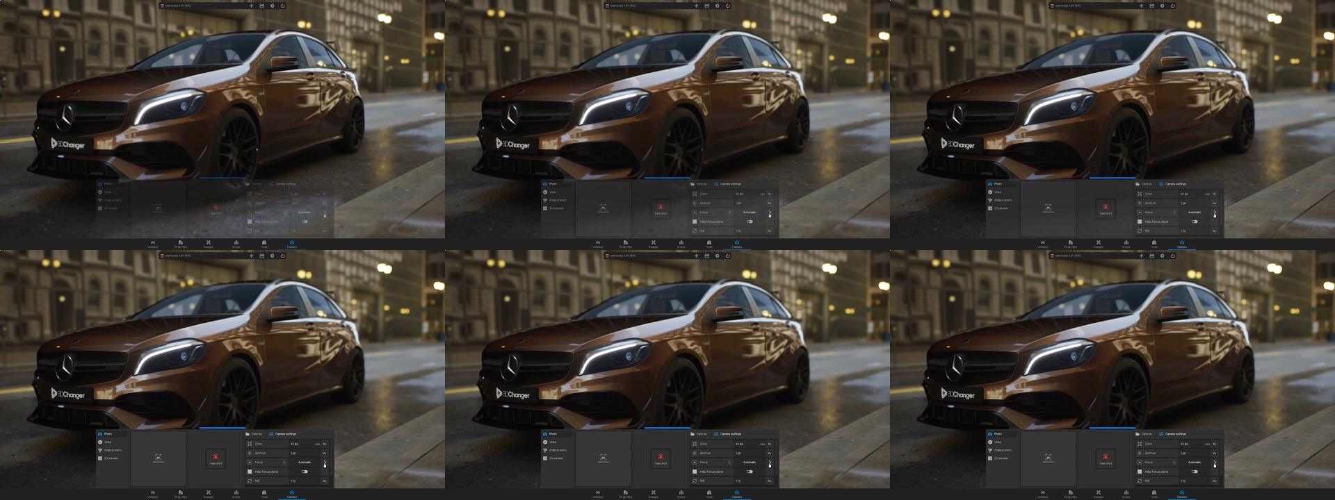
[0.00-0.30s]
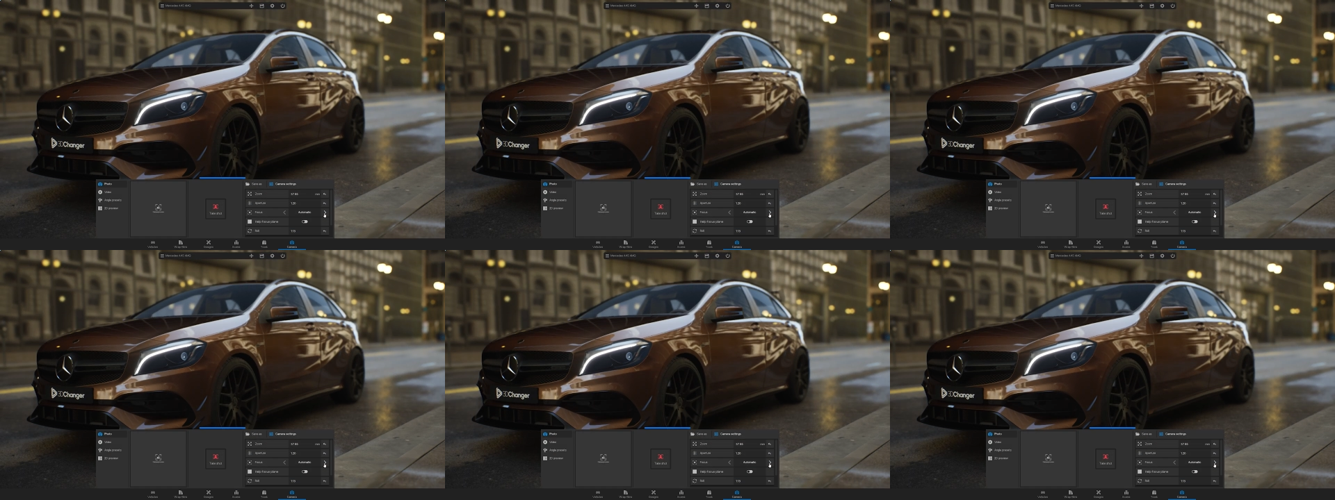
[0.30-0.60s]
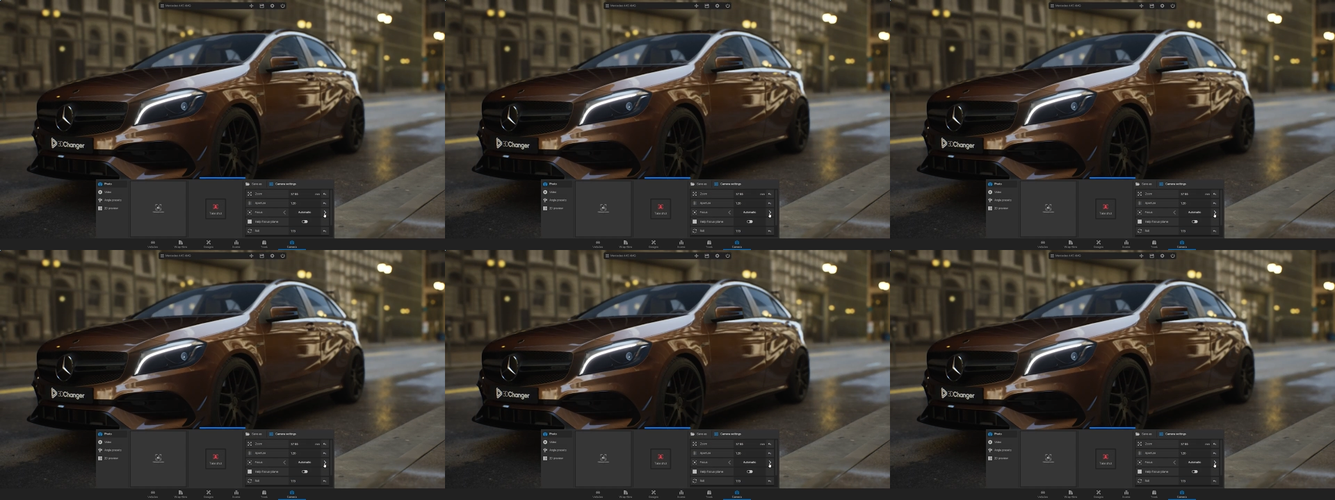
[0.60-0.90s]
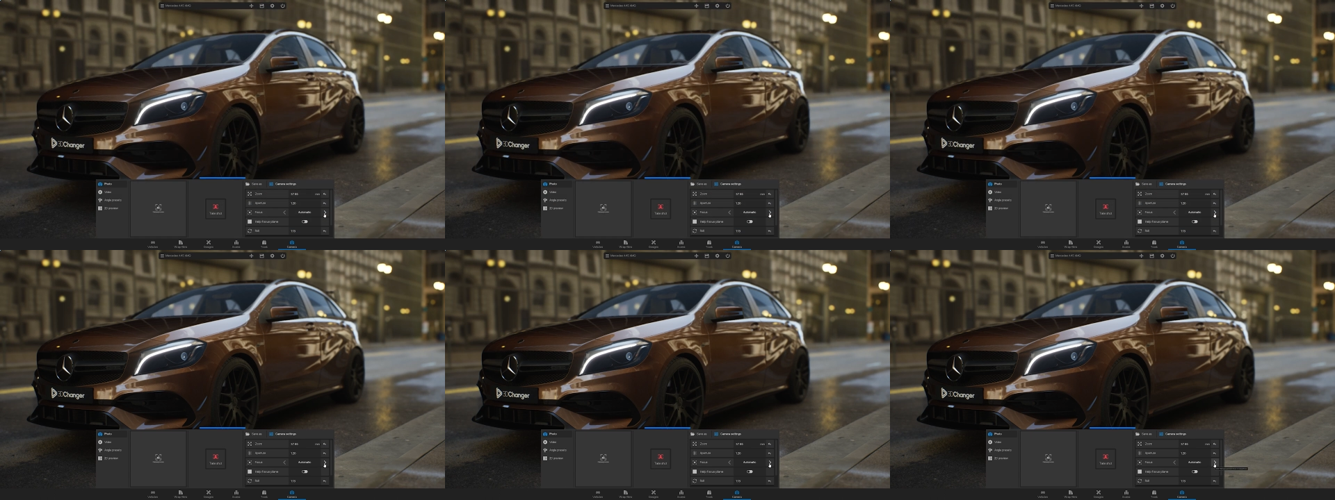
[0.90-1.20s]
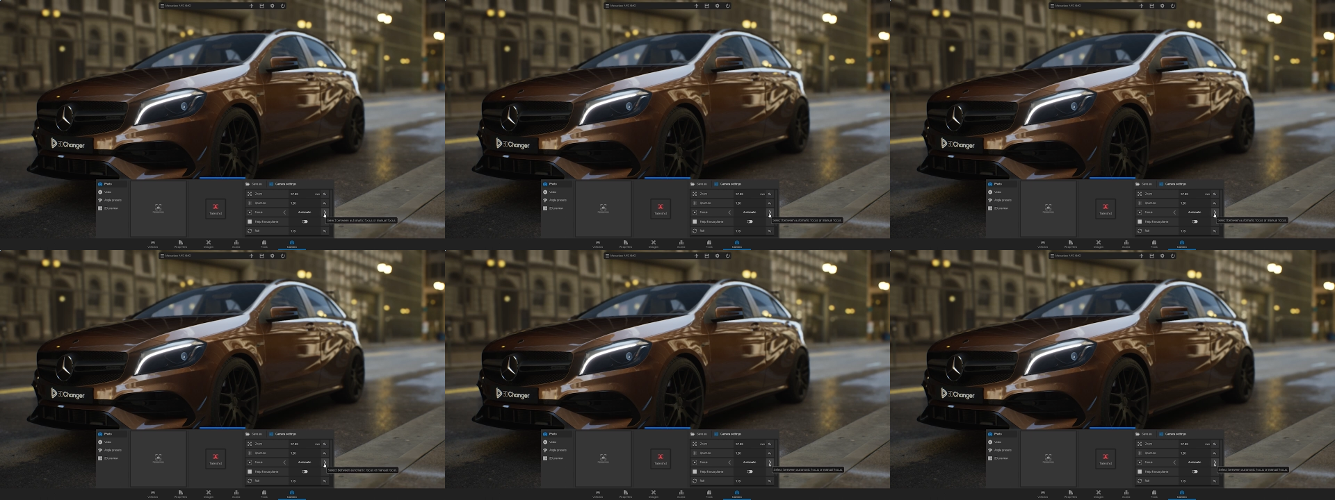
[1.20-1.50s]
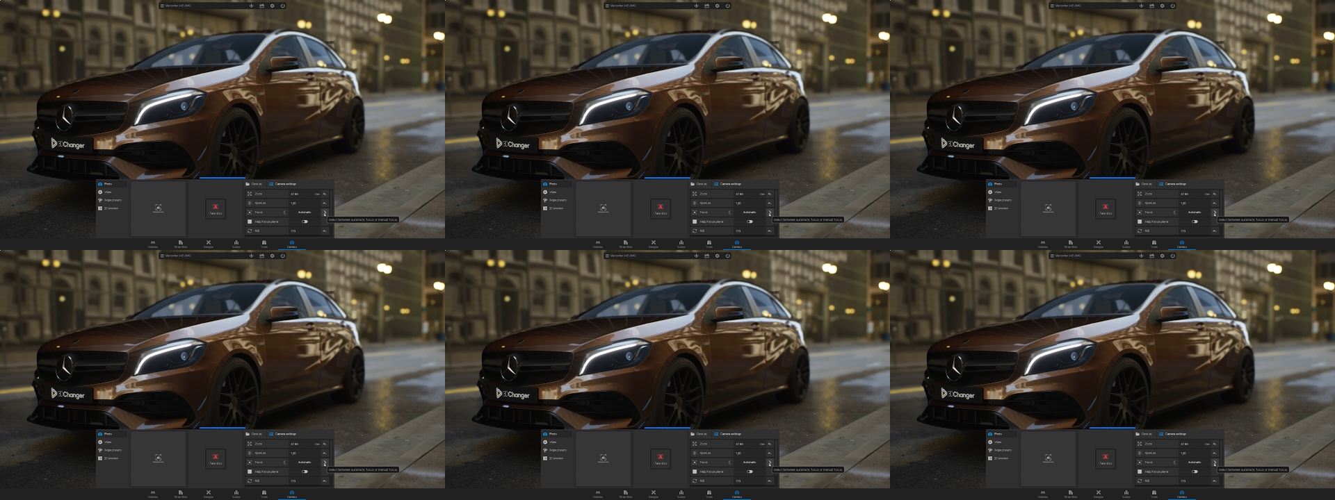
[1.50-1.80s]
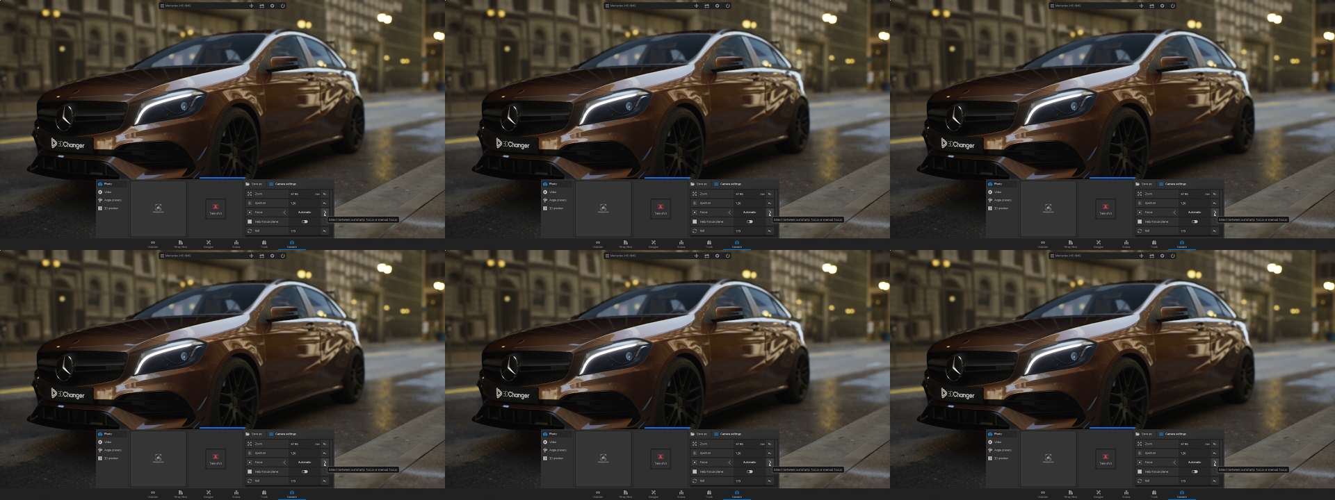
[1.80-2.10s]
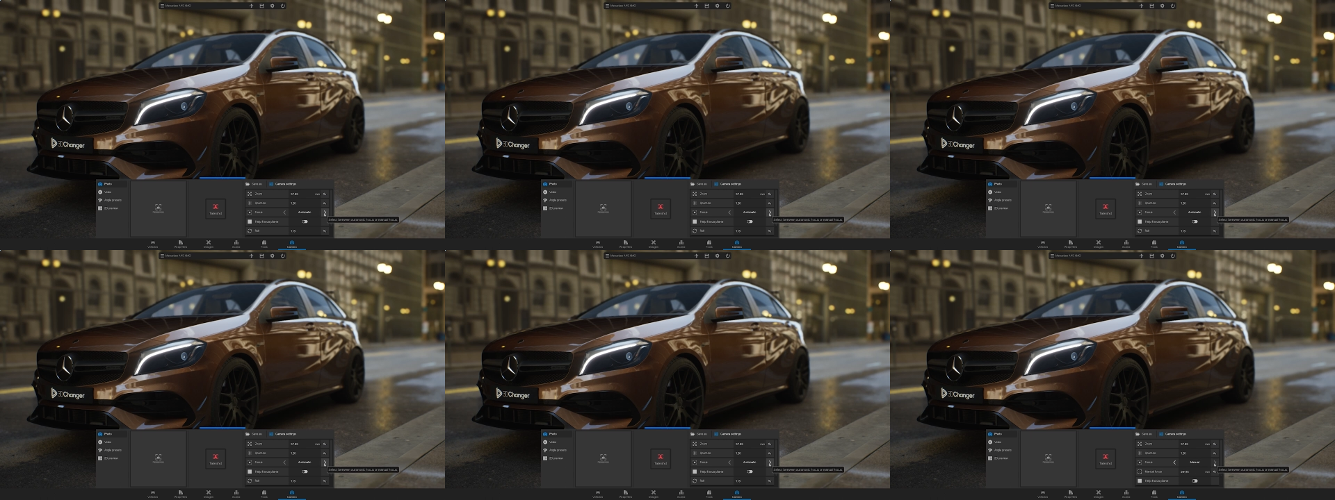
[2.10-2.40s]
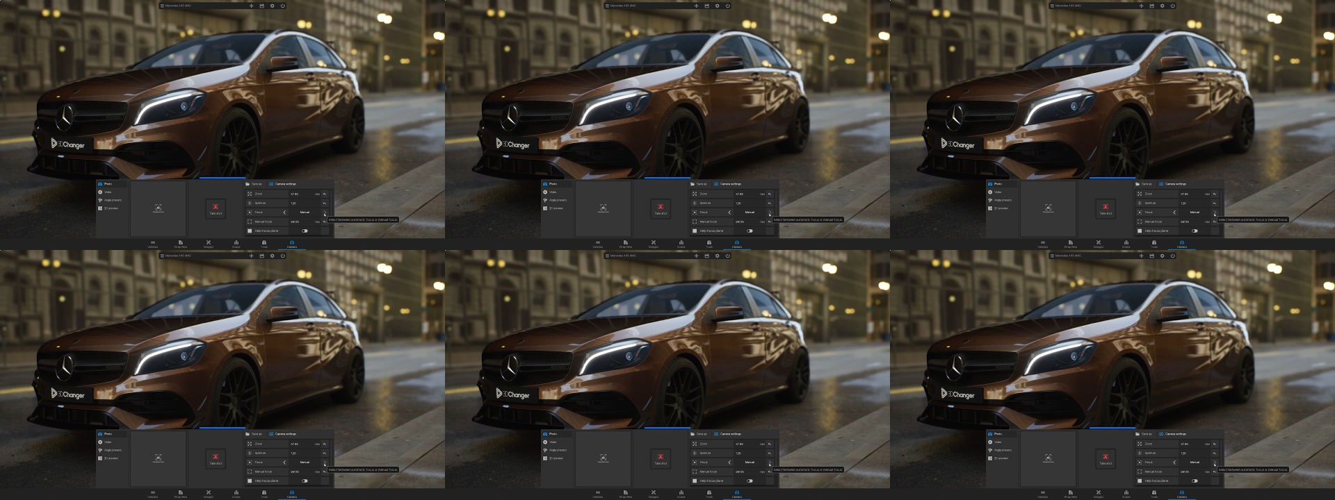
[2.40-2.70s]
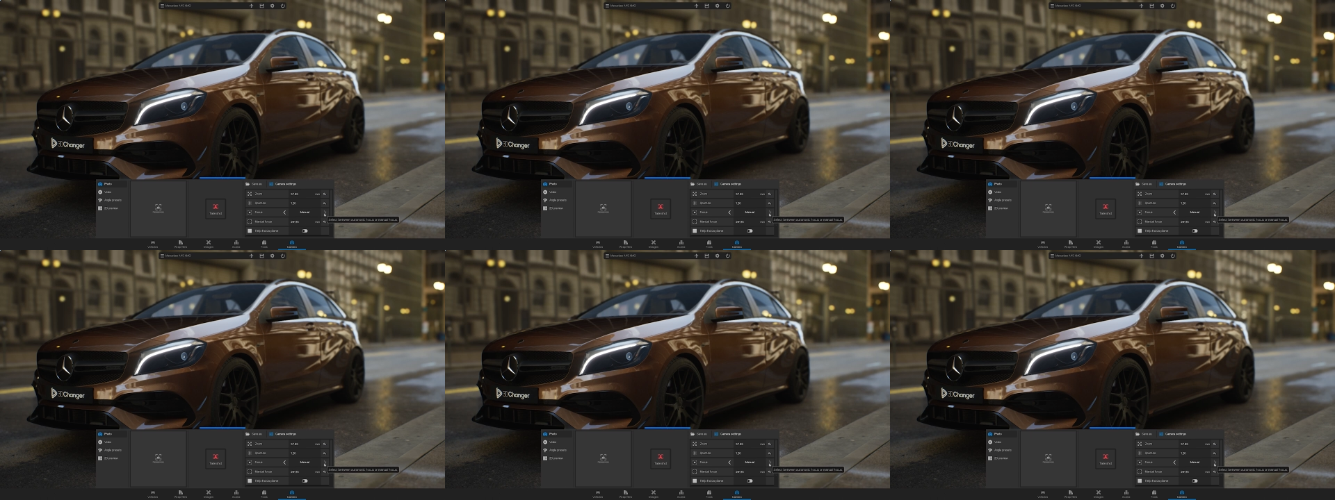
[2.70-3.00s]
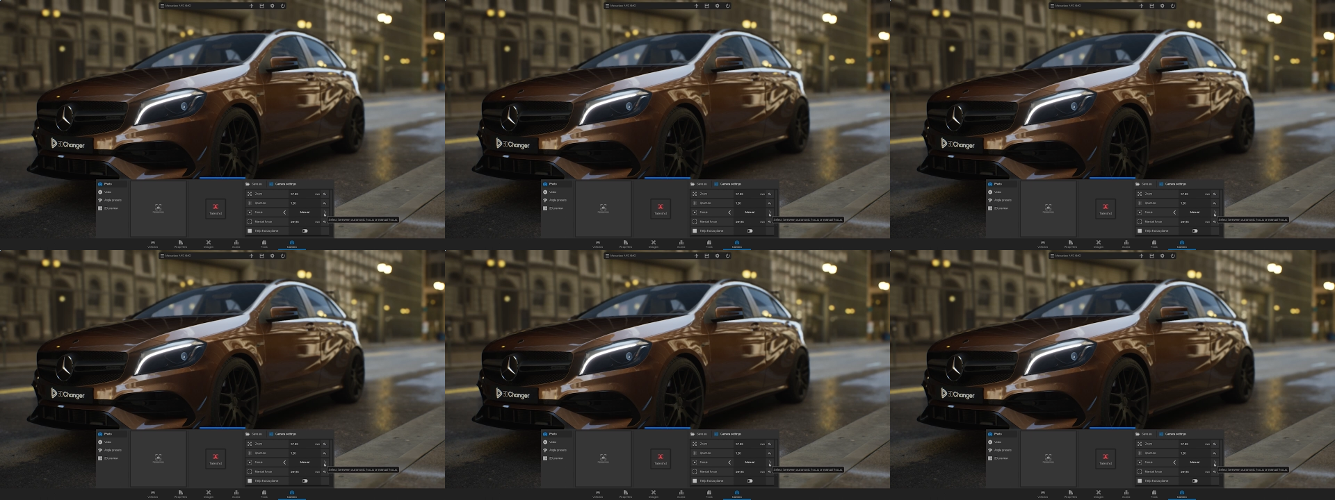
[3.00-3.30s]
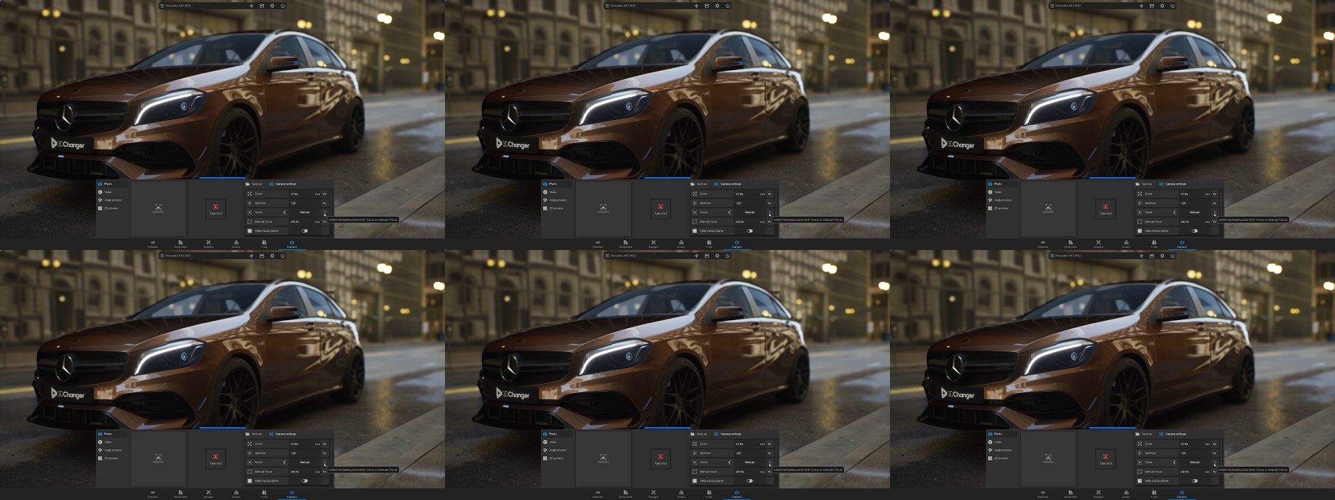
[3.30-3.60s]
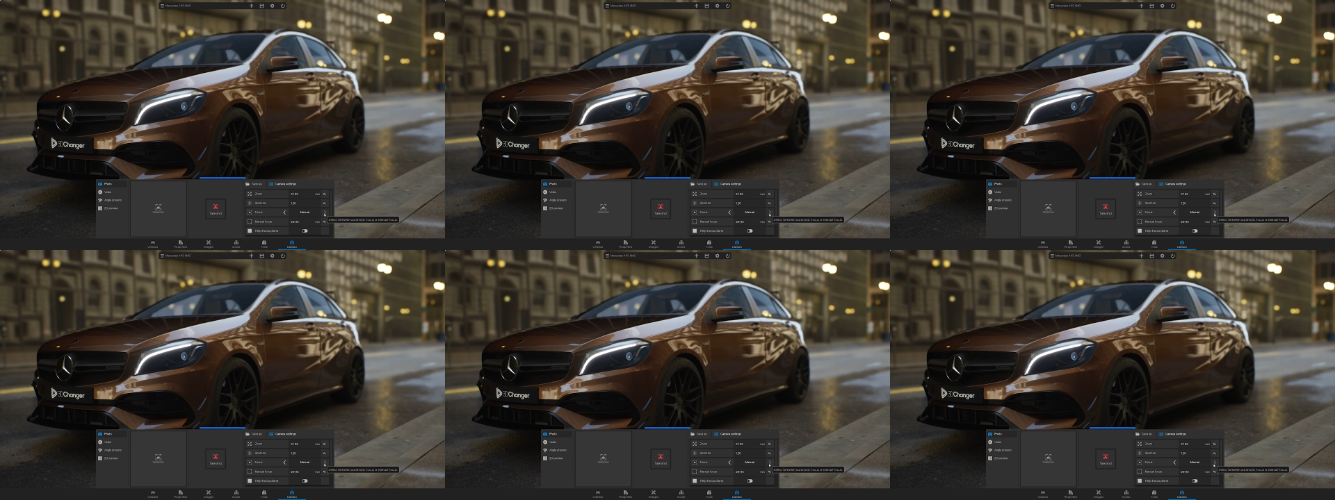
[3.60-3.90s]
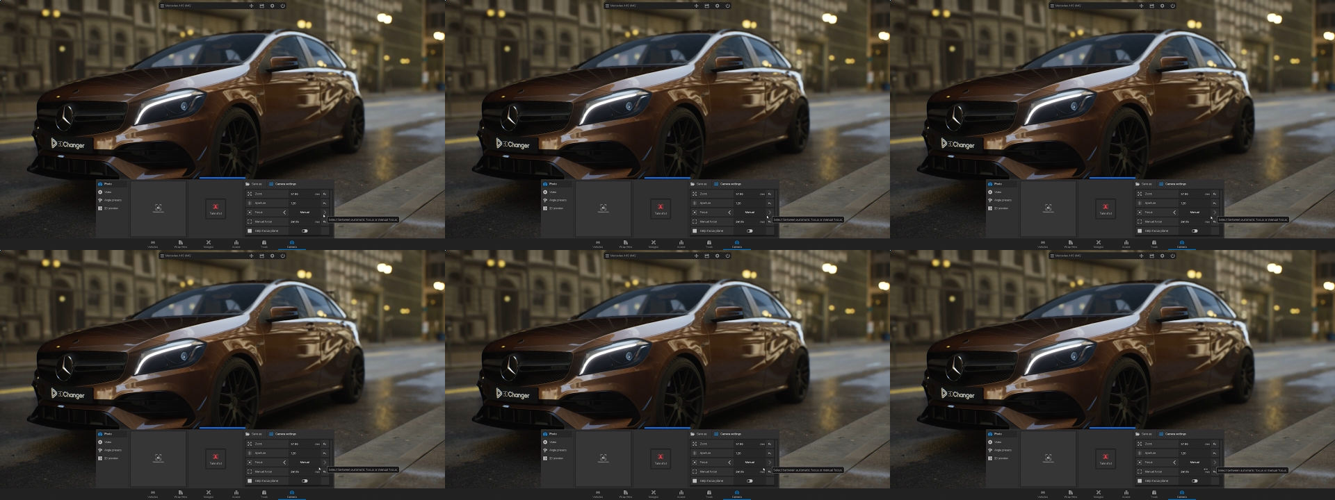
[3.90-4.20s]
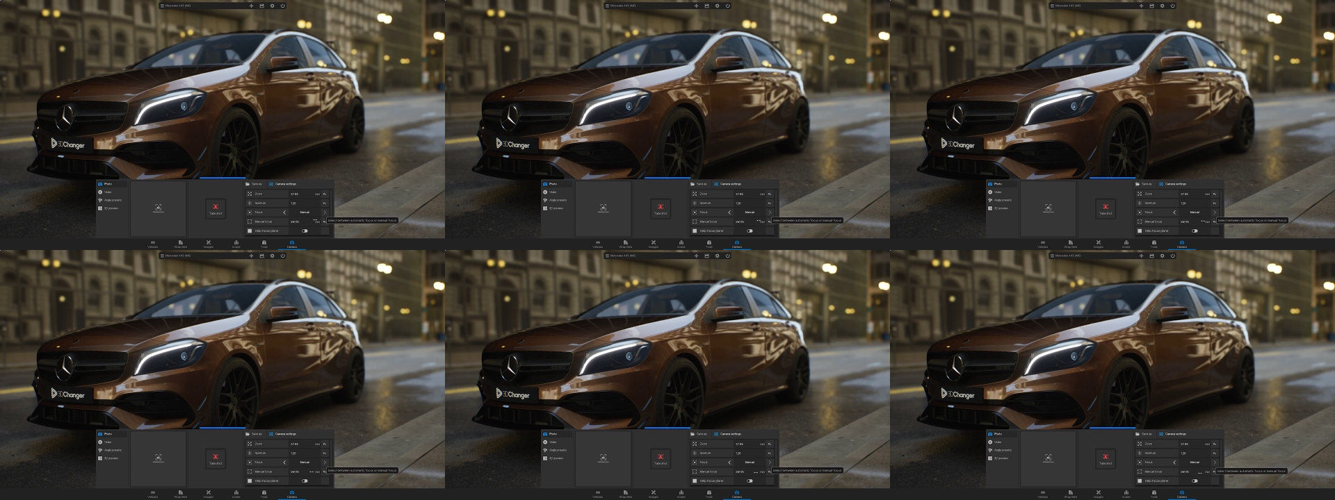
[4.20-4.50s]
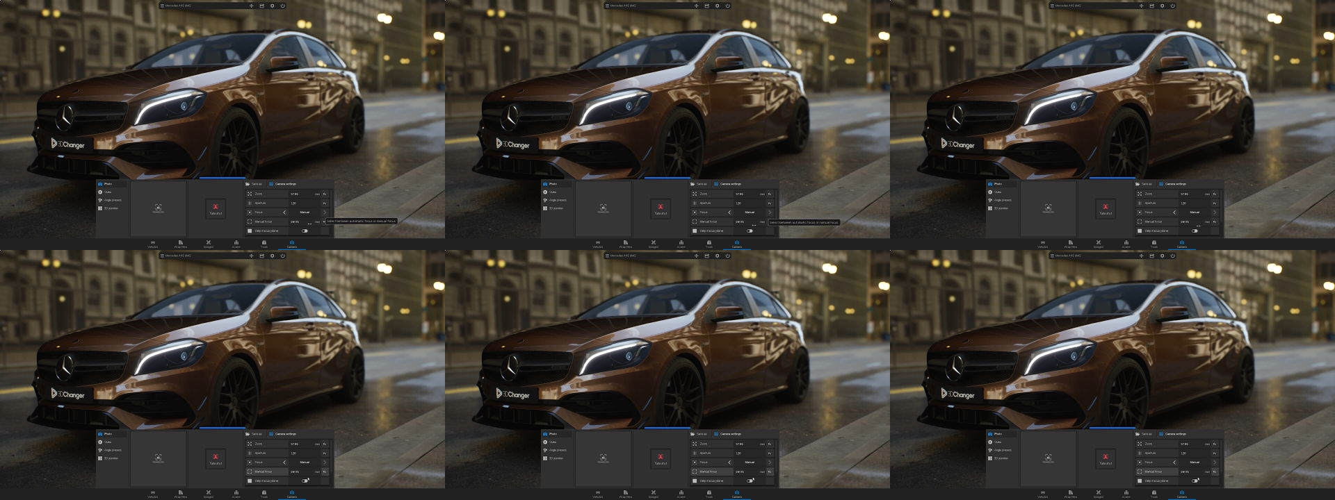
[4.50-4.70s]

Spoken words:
Nobody's mouth can be seen.